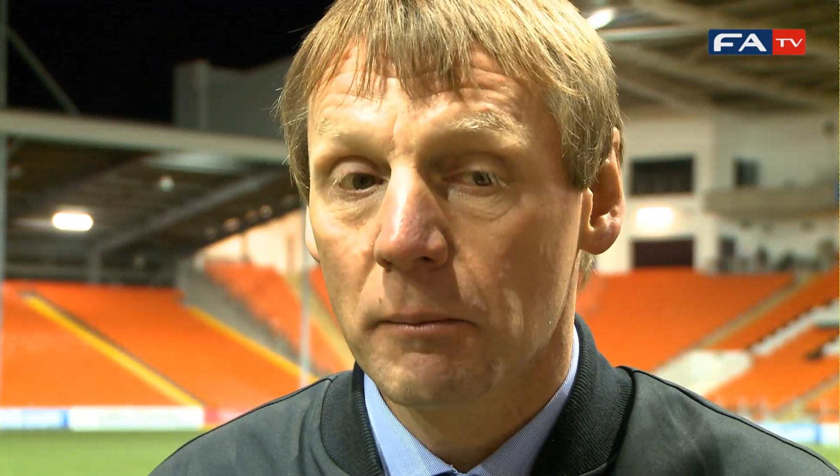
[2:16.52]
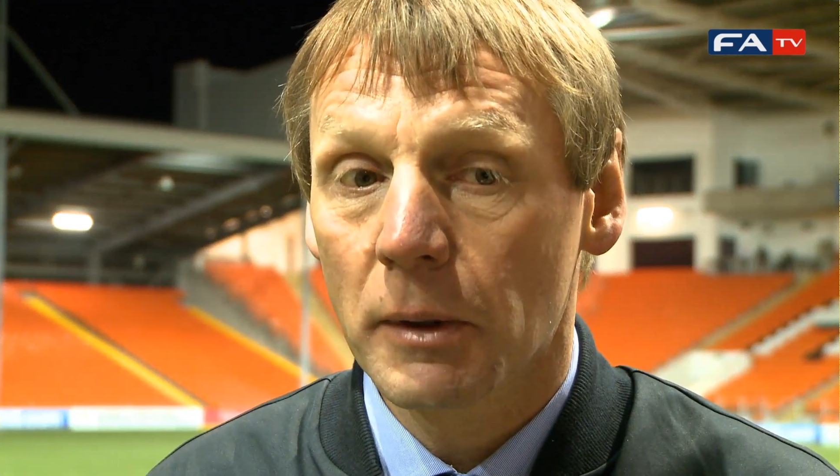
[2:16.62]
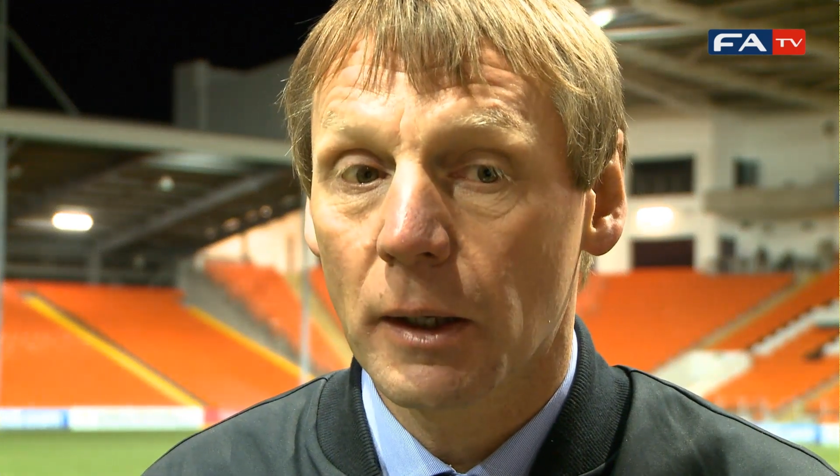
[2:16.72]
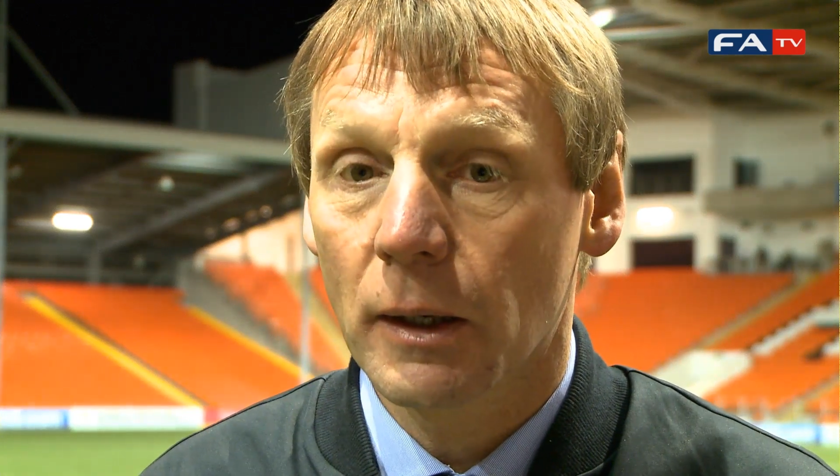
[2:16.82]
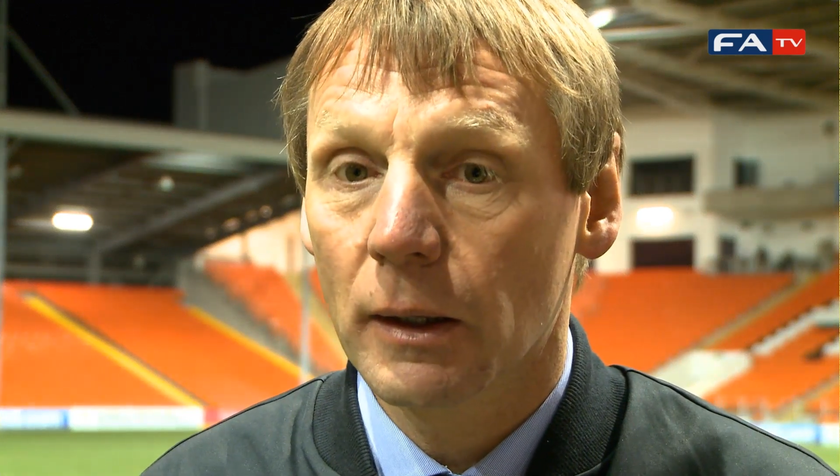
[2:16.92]

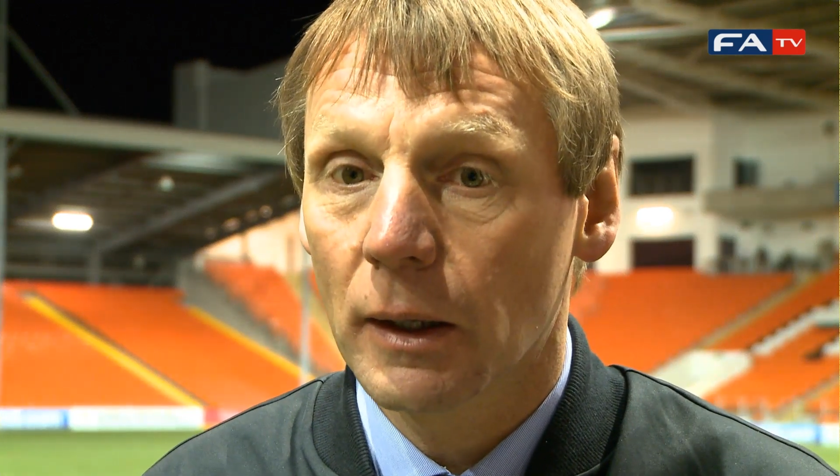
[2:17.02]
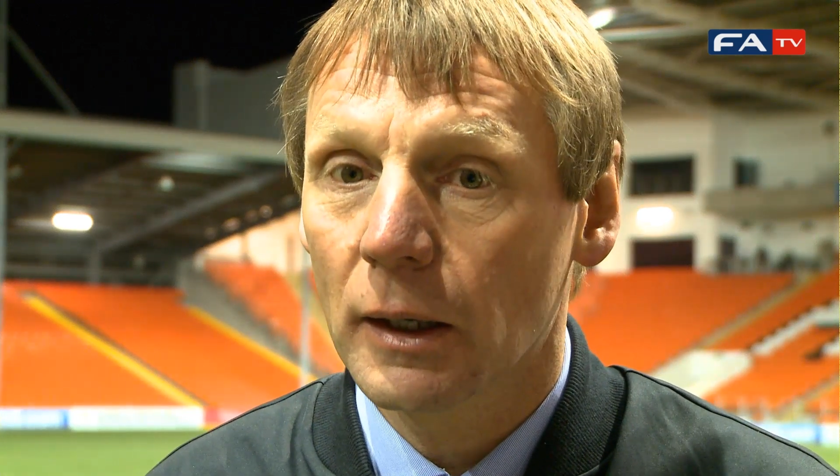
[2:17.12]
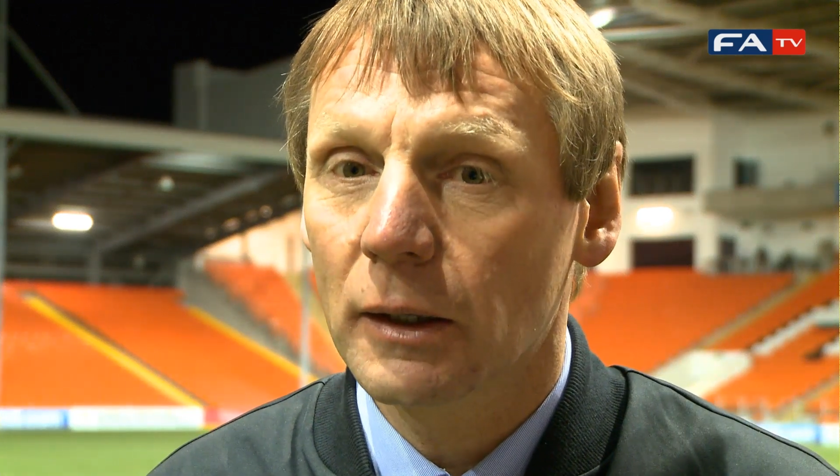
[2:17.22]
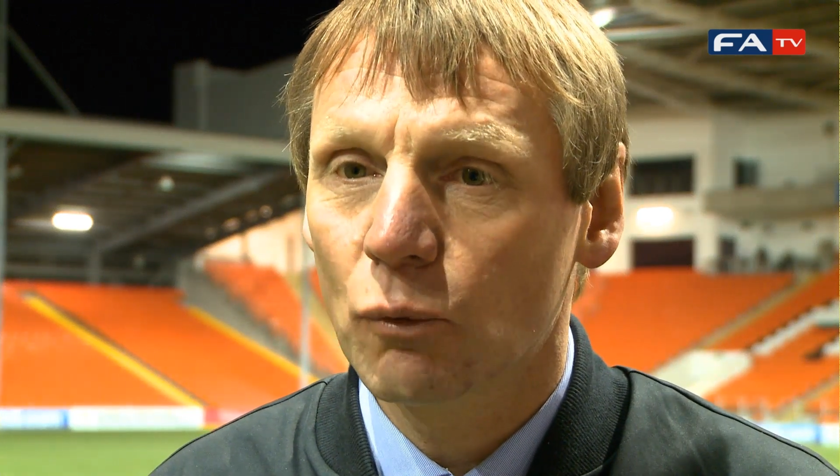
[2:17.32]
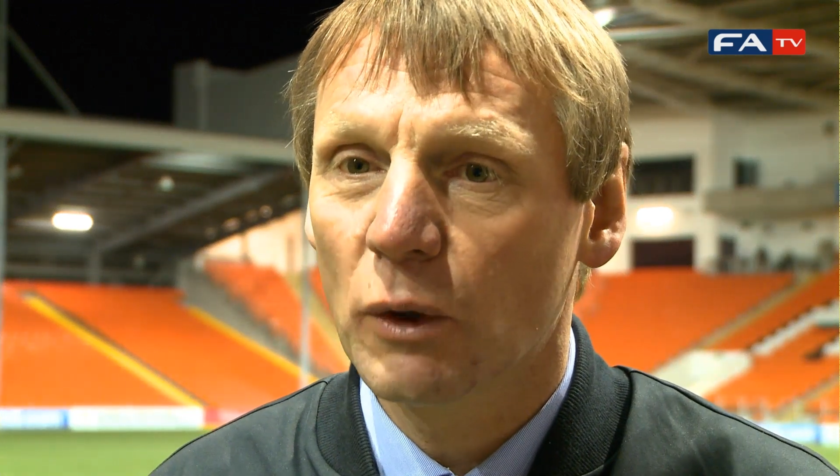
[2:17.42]
But uh,
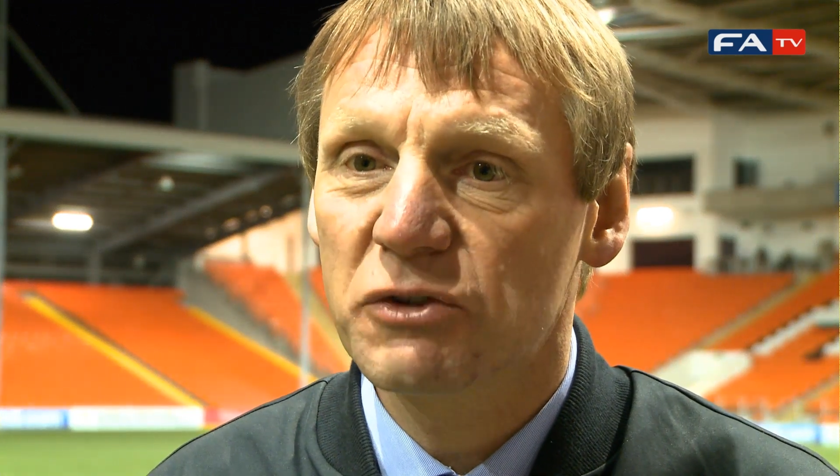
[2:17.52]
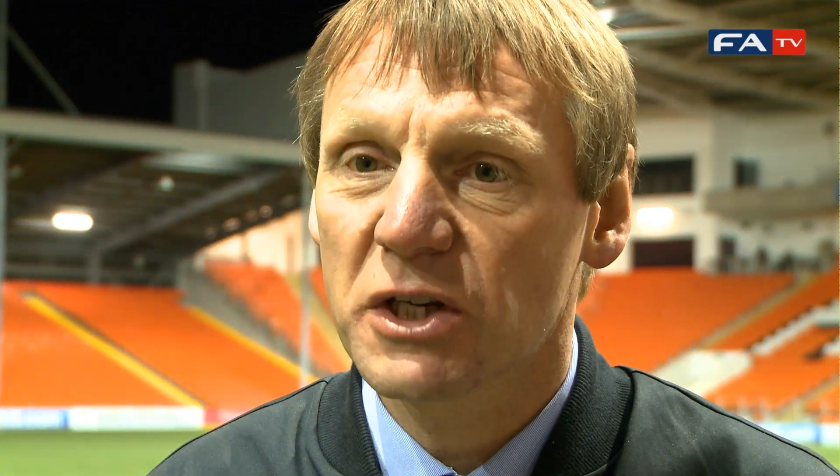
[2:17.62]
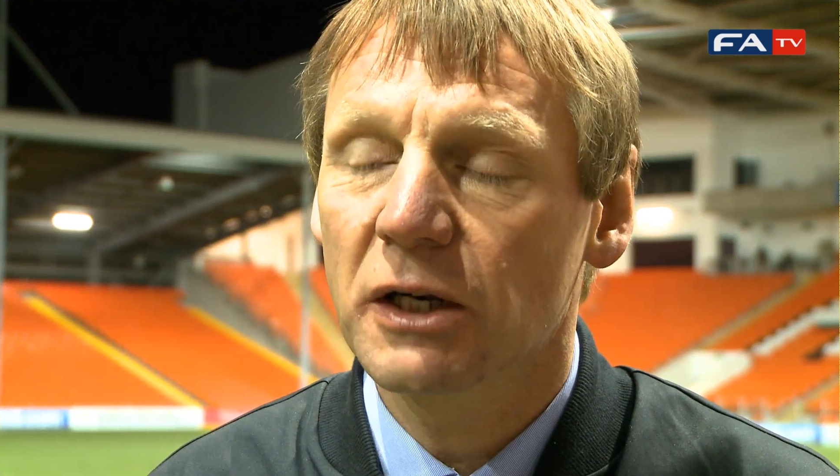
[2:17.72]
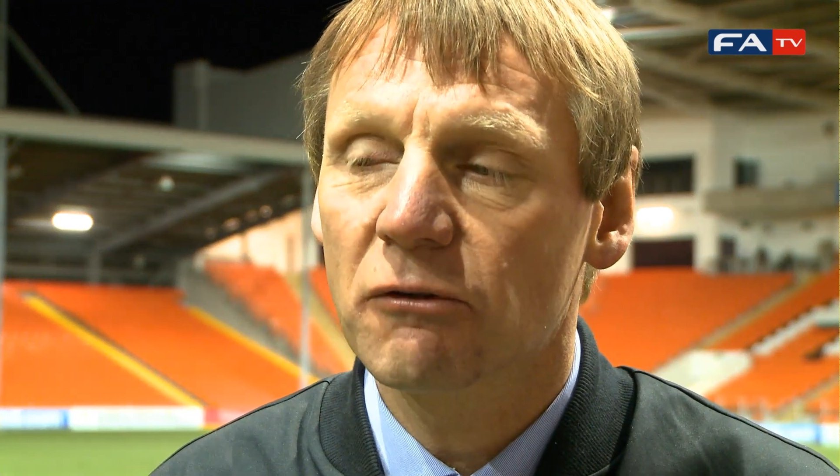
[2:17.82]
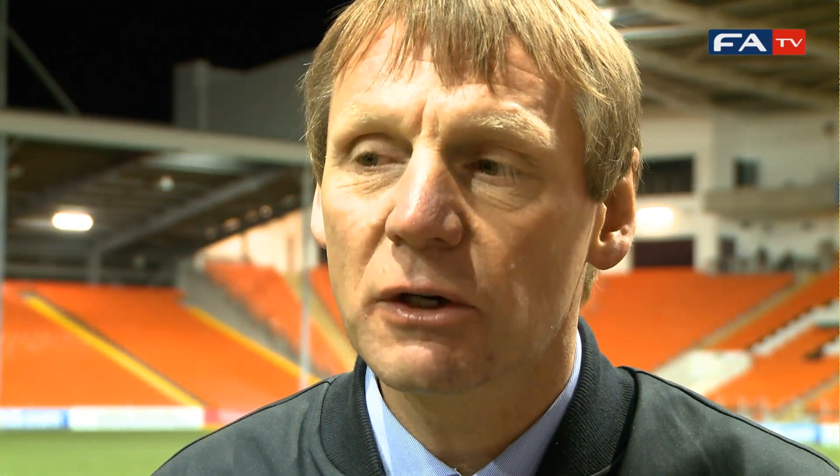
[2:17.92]
we've
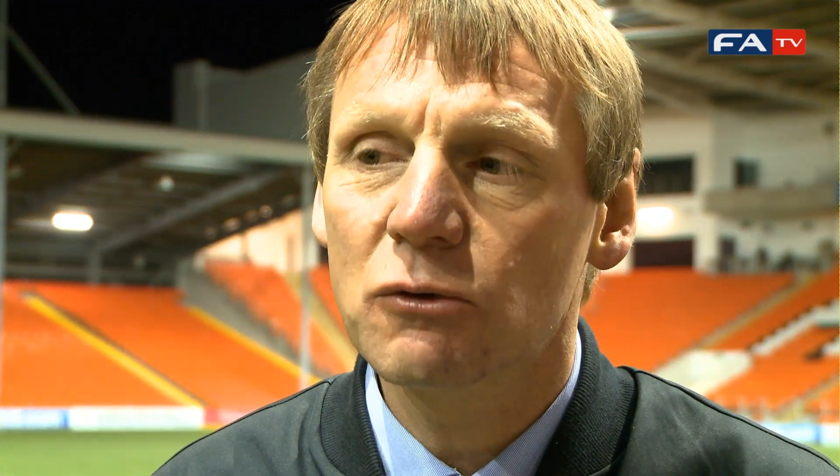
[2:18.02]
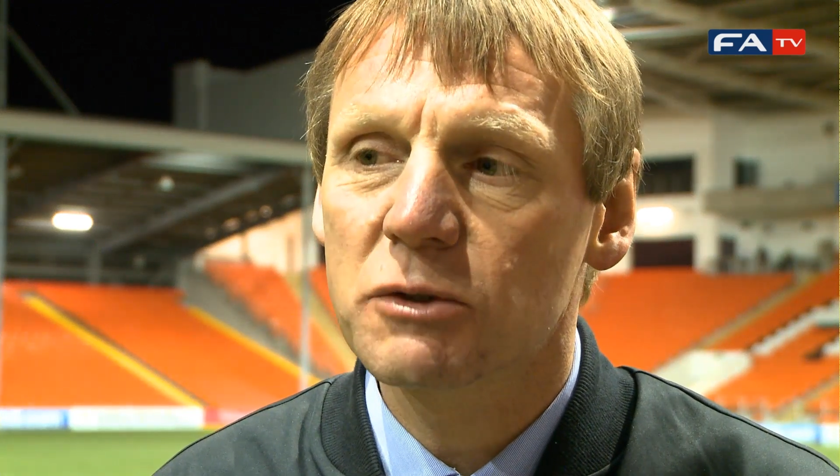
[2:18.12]
seen a real